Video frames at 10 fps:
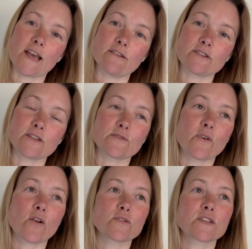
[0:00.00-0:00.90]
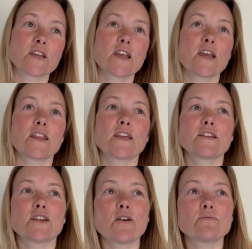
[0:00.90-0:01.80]
else's fault.
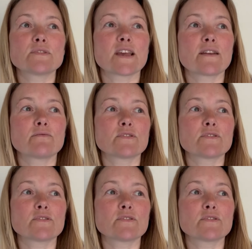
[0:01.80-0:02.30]
They don't take